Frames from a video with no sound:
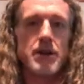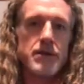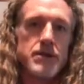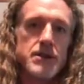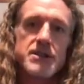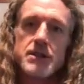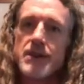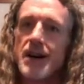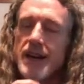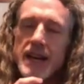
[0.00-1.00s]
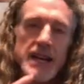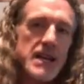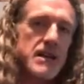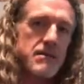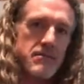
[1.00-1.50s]
just about
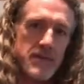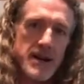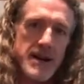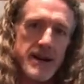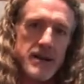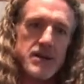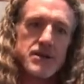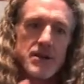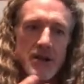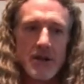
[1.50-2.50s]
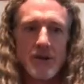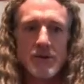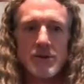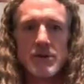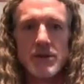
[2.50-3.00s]
any guy is going to go
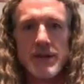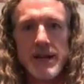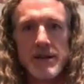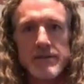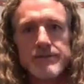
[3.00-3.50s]
down.